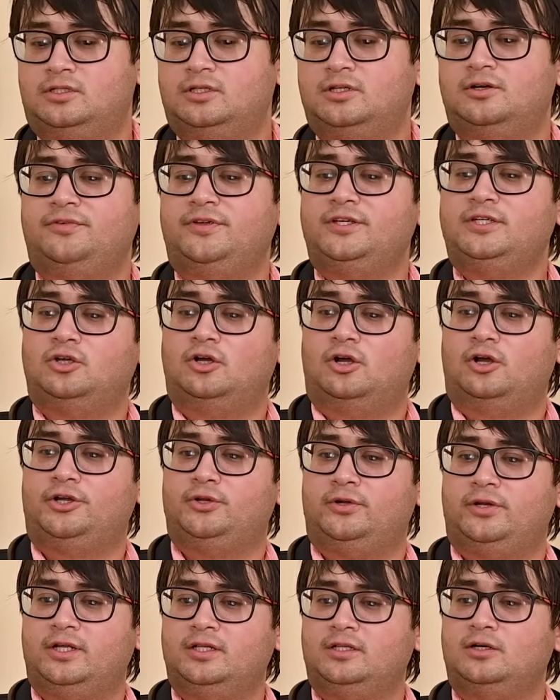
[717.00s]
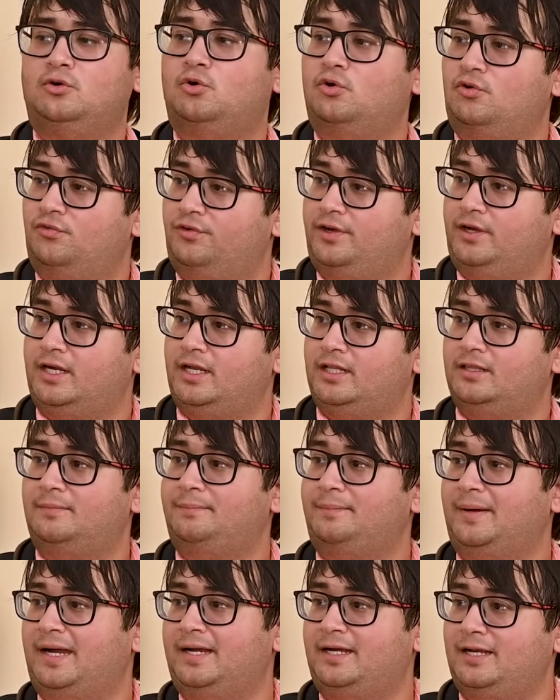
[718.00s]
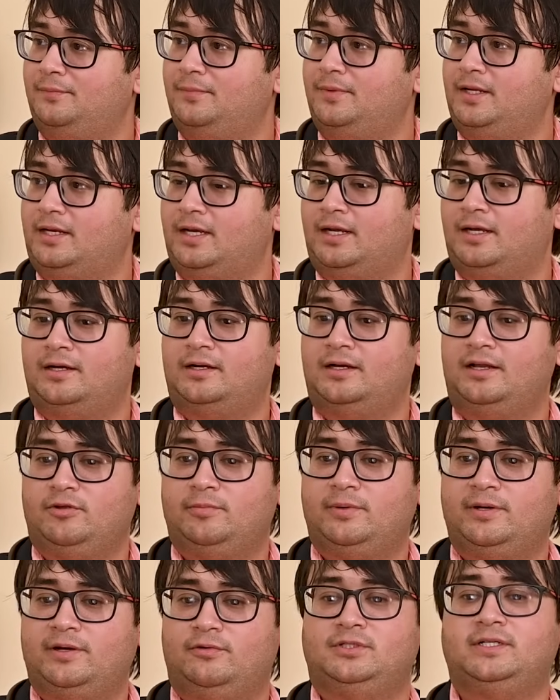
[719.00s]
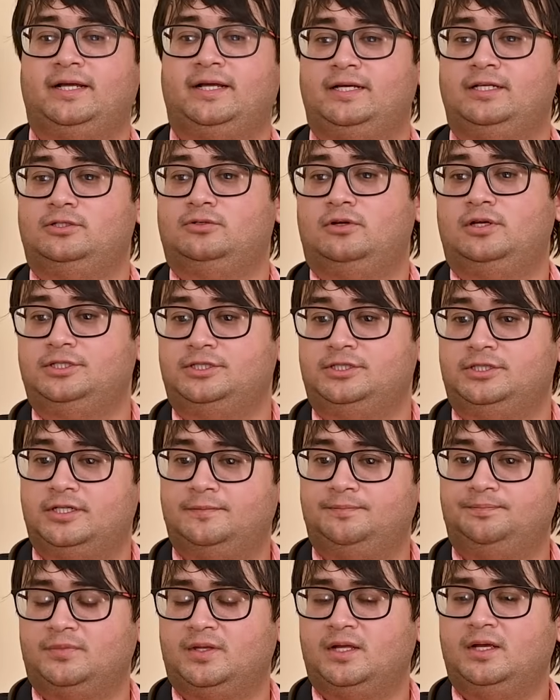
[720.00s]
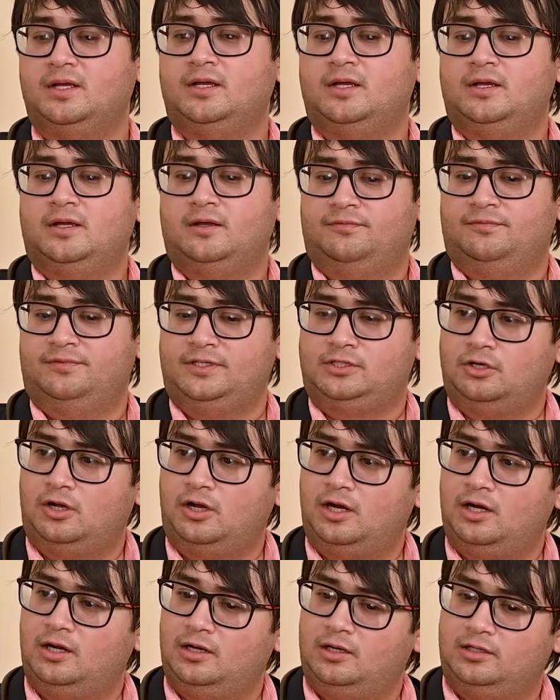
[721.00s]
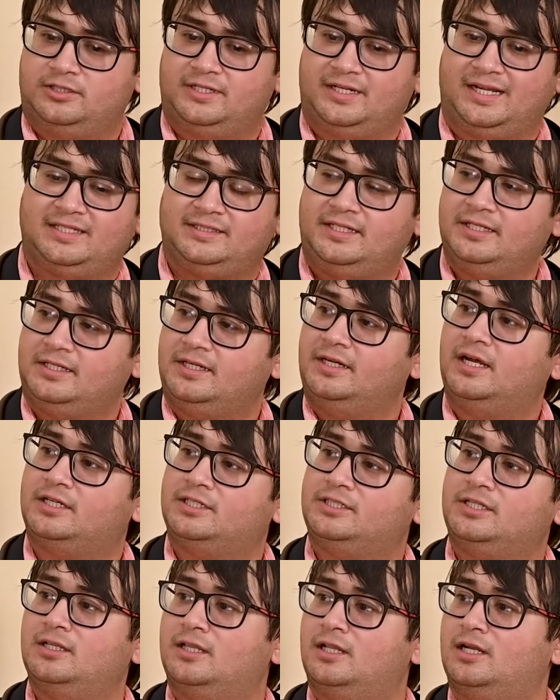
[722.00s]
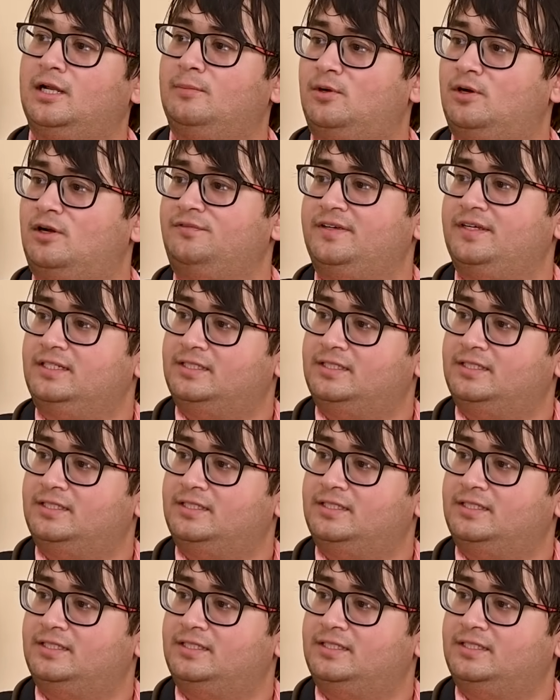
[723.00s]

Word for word: So sir, we saw during the COVID and the pandemic and everybody was in isolation, we saw a drastic reduction in the number of